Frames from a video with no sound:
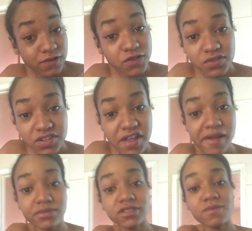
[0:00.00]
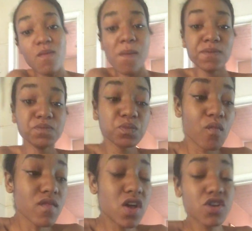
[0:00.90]
your food stamps,
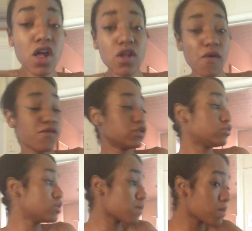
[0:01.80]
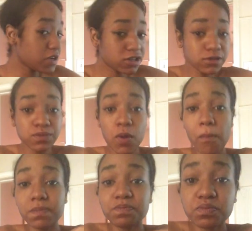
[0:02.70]
y'all looking for a quick meal,
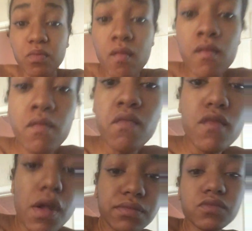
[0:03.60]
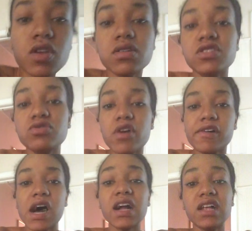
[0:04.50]
because you
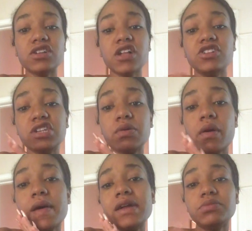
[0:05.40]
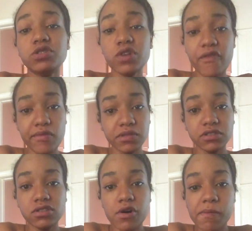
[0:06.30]
know, I got Dollar General right up the street from
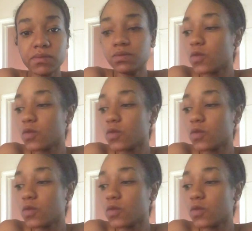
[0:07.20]
me, so